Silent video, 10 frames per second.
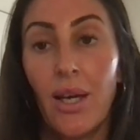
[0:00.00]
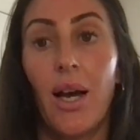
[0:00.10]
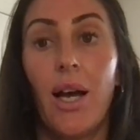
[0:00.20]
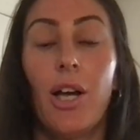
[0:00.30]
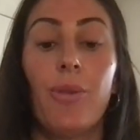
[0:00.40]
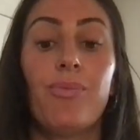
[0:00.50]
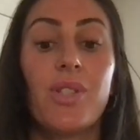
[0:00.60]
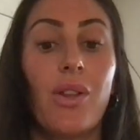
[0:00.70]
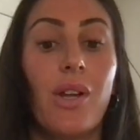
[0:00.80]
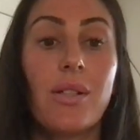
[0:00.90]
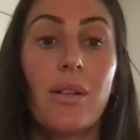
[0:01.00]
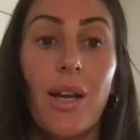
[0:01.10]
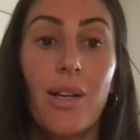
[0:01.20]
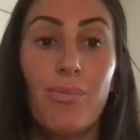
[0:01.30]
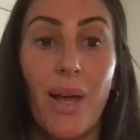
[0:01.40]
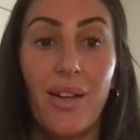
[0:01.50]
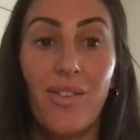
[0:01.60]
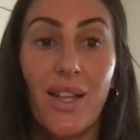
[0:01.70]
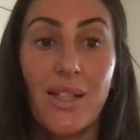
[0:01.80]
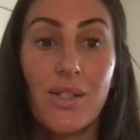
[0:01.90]
So there's a lot of
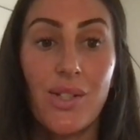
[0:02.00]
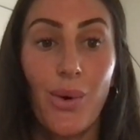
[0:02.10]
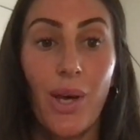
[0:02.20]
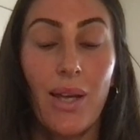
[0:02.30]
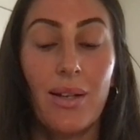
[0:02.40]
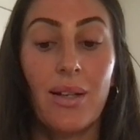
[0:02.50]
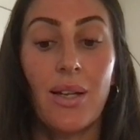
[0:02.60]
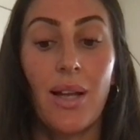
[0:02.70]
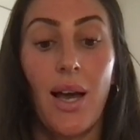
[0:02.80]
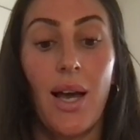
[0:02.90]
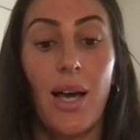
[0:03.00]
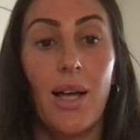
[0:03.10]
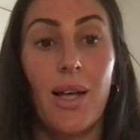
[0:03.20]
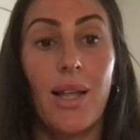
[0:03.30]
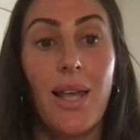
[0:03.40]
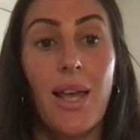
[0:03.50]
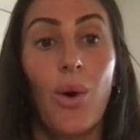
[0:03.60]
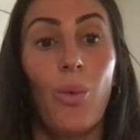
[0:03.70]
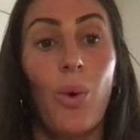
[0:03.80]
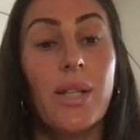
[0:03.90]
benefits to it.
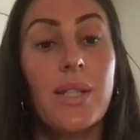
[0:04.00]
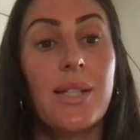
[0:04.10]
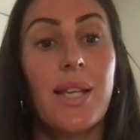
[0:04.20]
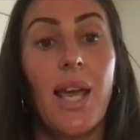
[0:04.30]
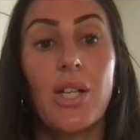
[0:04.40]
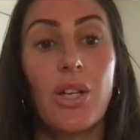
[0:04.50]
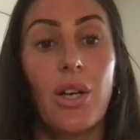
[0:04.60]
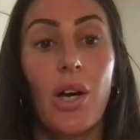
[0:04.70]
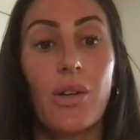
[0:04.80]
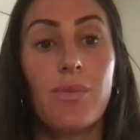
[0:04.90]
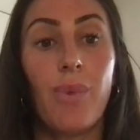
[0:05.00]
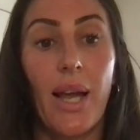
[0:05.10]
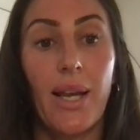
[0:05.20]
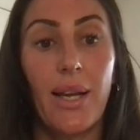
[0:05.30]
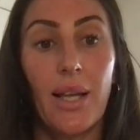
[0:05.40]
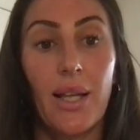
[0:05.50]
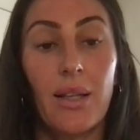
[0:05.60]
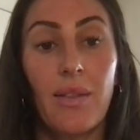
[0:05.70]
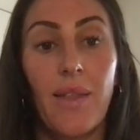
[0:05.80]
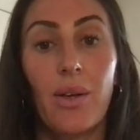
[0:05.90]
Once the agent goes
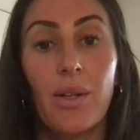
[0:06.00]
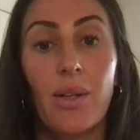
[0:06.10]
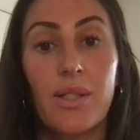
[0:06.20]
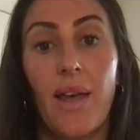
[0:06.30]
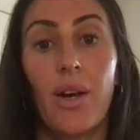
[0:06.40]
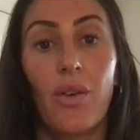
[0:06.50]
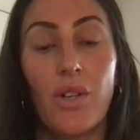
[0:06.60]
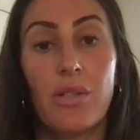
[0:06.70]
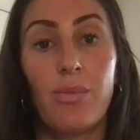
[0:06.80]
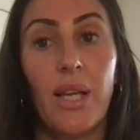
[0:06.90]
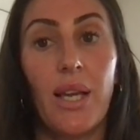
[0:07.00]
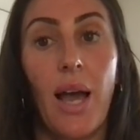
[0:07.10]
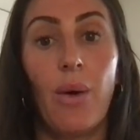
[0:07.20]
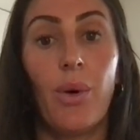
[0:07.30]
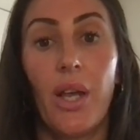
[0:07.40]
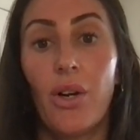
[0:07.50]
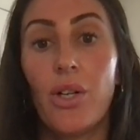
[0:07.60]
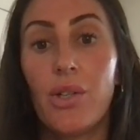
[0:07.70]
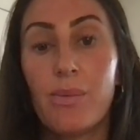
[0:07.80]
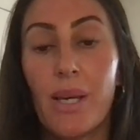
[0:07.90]
binding, they'll send that over to me. I will
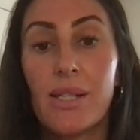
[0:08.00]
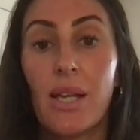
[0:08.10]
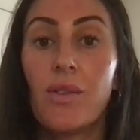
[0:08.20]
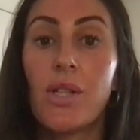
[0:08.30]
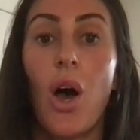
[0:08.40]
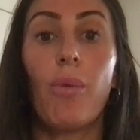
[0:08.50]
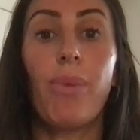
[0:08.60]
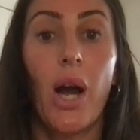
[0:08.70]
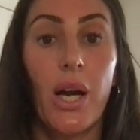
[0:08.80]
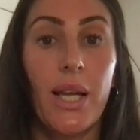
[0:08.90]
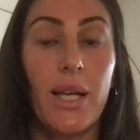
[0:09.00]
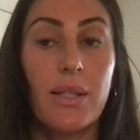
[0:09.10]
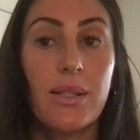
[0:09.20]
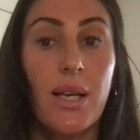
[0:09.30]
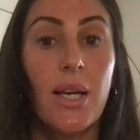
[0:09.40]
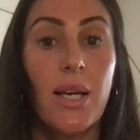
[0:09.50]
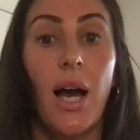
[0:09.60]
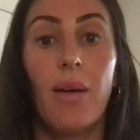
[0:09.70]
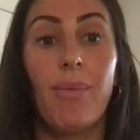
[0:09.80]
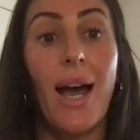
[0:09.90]
introduce myself to all parties
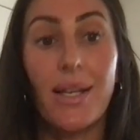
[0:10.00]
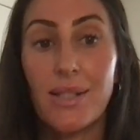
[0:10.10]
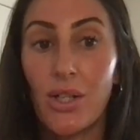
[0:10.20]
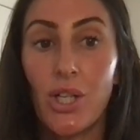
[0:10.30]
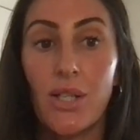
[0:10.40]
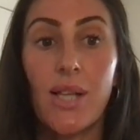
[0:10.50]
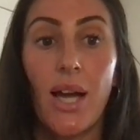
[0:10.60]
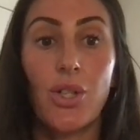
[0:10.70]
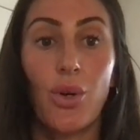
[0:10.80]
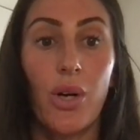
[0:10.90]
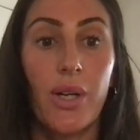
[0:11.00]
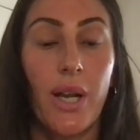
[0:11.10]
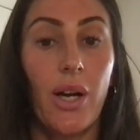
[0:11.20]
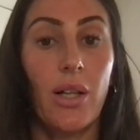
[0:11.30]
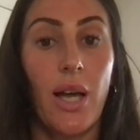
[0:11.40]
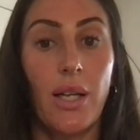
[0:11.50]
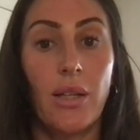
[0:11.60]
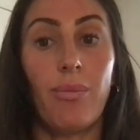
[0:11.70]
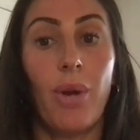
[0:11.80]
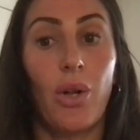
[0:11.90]
as their transaction coordinator, letting
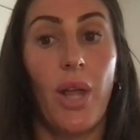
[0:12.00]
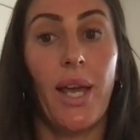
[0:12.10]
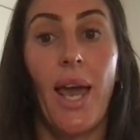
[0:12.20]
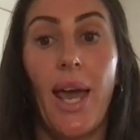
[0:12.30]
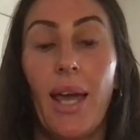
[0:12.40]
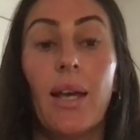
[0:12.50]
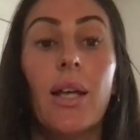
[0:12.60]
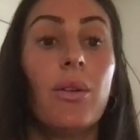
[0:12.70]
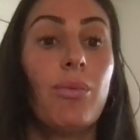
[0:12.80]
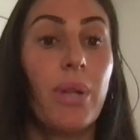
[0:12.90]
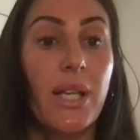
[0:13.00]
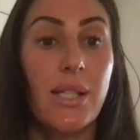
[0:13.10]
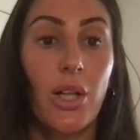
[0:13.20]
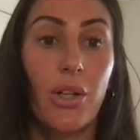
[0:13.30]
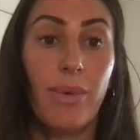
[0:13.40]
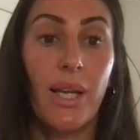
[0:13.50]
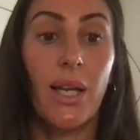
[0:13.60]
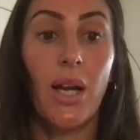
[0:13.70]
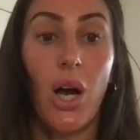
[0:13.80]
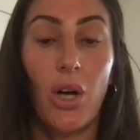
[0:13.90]
them know, like, hey, please include me
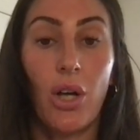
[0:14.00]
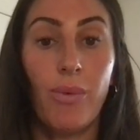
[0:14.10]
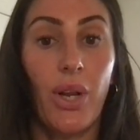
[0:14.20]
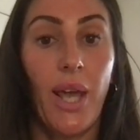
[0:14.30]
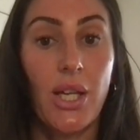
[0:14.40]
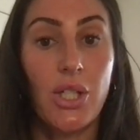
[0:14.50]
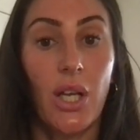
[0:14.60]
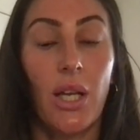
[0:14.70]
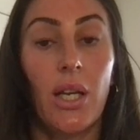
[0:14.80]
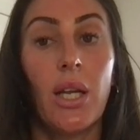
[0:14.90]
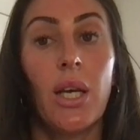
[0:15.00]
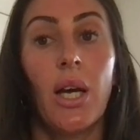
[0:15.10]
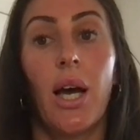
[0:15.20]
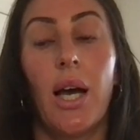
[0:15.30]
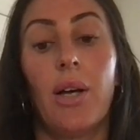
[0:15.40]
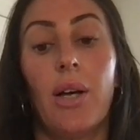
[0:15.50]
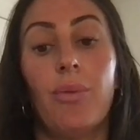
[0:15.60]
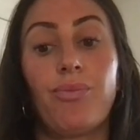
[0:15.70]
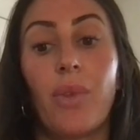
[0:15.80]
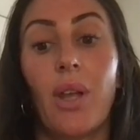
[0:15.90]
in all communication.
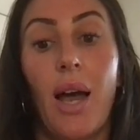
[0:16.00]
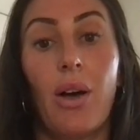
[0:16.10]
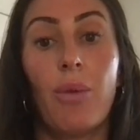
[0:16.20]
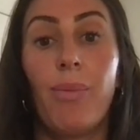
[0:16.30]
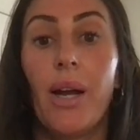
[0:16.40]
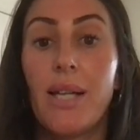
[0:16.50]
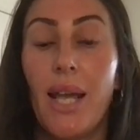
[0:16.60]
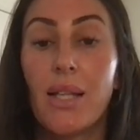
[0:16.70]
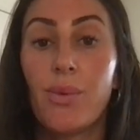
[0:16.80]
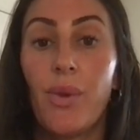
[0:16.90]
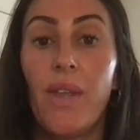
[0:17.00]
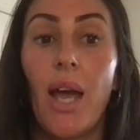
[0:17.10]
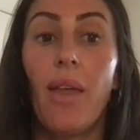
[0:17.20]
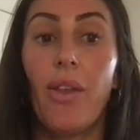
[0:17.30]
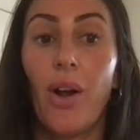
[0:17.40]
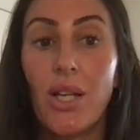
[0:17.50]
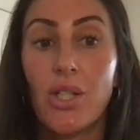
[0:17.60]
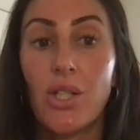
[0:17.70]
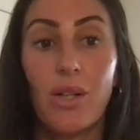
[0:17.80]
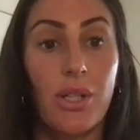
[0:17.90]
I'll compare dates with the other
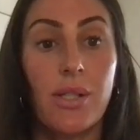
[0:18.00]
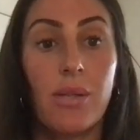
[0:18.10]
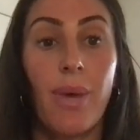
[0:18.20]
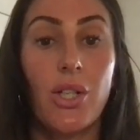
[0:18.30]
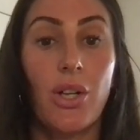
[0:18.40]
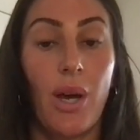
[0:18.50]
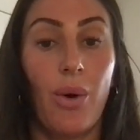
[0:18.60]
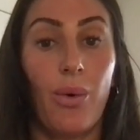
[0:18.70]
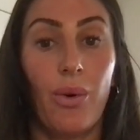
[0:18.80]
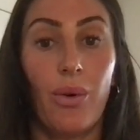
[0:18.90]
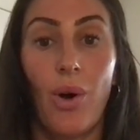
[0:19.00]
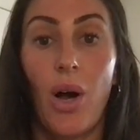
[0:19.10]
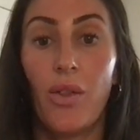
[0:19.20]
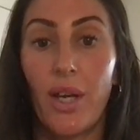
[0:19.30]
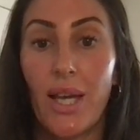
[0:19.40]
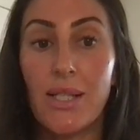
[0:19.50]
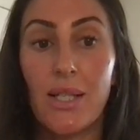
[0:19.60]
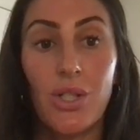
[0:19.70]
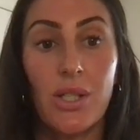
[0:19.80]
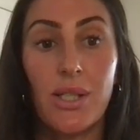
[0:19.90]
agent just to make sure that all the
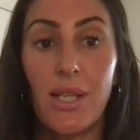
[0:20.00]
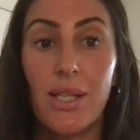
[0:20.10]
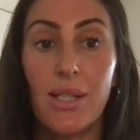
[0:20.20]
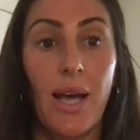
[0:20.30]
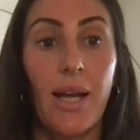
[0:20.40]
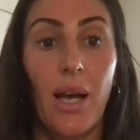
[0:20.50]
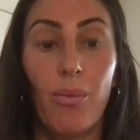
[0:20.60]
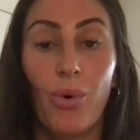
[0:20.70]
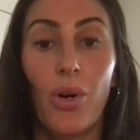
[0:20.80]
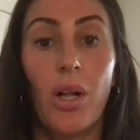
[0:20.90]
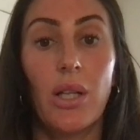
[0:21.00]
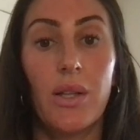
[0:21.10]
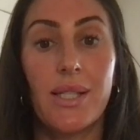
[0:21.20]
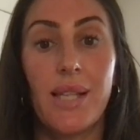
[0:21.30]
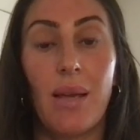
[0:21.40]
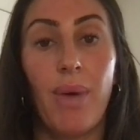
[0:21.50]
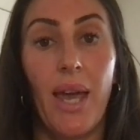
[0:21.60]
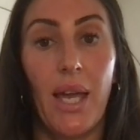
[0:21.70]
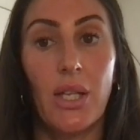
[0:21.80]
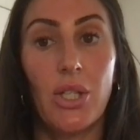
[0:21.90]
contingencies line up. We're all on the same
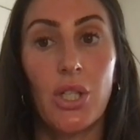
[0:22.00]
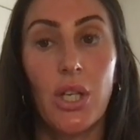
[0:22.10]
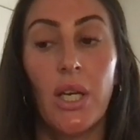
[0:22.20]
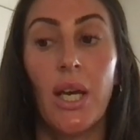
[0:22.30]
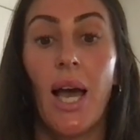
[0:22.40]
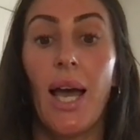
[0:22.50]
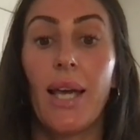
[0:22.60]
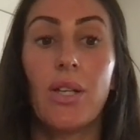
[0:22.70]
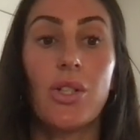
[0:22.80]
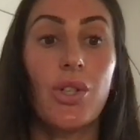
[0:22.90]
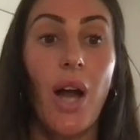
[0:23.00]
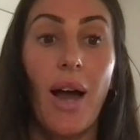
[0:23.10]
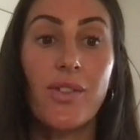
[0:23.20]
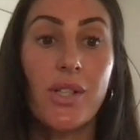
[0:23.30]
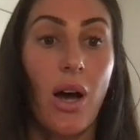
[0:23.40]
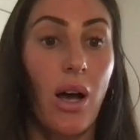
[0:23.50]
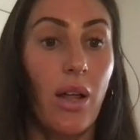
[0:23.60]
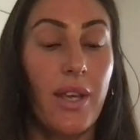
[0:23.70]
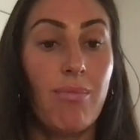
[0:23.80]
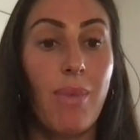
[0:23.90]
page. I can draft
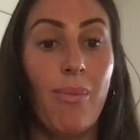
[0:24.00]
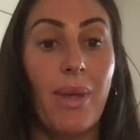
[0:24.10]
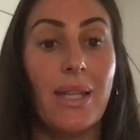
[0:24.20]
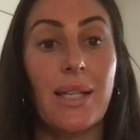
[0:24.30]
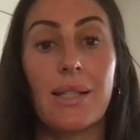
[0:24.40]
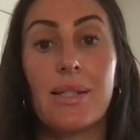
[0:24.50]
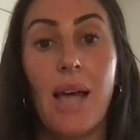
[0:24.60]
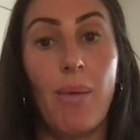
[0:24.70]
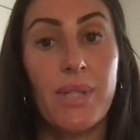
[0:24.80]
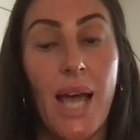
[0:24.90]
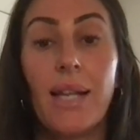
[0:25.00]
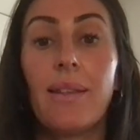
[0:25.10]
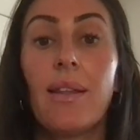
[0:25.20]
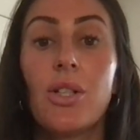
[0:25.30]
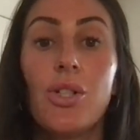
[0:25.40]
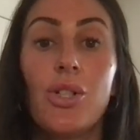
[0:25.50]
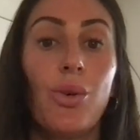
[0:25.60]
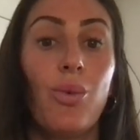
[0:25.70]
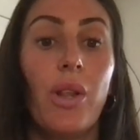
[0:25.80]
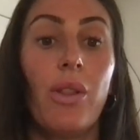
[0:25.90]
all the amendments except anything to
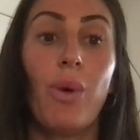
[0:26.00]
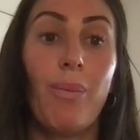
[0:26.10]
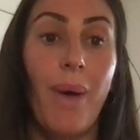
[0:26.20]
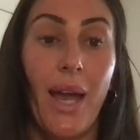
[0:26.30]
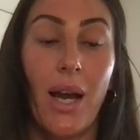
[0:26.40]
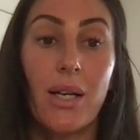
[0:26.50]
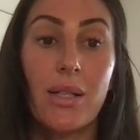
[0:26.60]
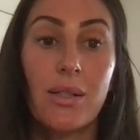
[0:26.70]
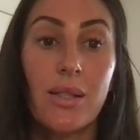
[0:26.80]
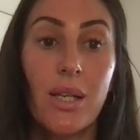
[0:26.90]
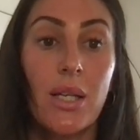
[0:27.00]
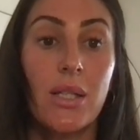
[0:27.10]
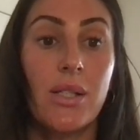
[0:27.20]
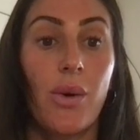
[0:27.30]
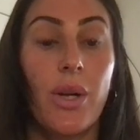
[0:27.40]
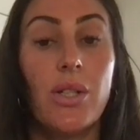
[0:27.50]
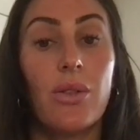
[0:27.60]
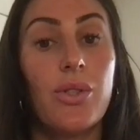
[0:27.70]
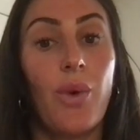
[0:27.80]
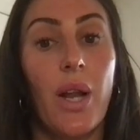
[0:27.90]
do with repairs. So I
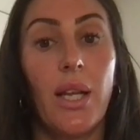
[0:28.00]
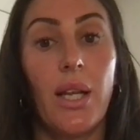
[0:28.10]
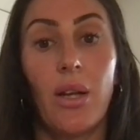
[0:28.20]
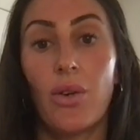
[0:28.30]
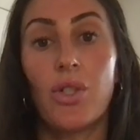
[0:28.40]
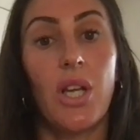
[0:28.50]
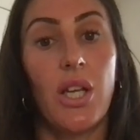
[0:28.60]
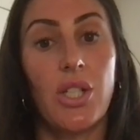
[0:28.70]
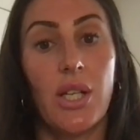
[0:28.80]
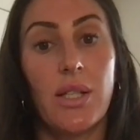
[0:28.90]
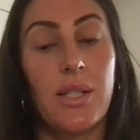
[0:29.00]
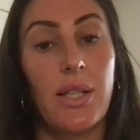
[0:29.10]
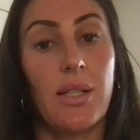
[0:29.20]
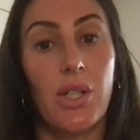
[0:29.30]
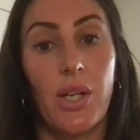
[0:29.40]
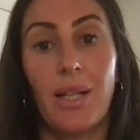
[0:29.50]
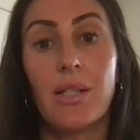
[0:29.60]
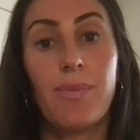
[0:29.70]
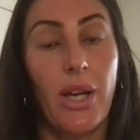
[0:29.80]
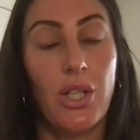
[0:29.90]
don't do any negotiations during
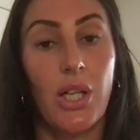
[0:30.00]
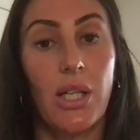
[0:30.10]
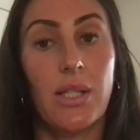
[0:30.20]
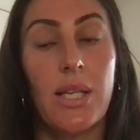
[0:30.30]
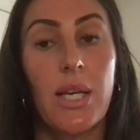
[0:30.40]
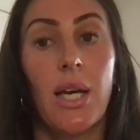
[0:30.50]
inspections.